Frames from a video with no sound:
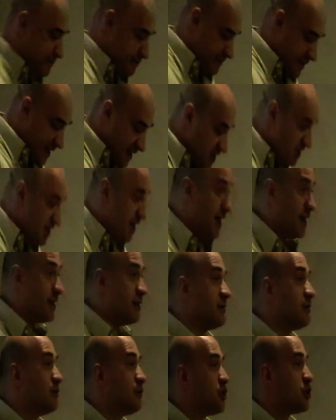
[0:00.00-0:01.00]
baseline,
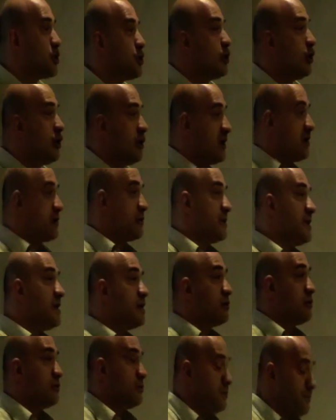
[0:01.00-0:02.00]
we should all
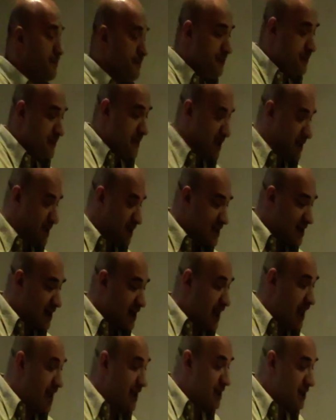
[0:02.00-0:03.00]
agree to that the
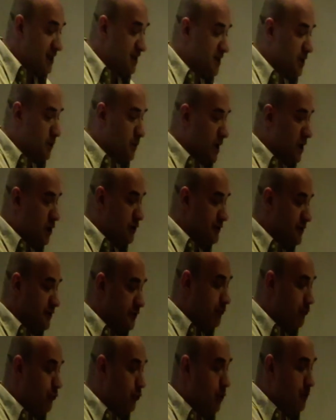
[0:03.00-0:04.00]
glycans are one of the
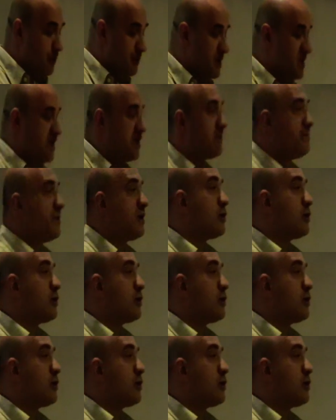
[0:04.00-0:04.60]
4 principal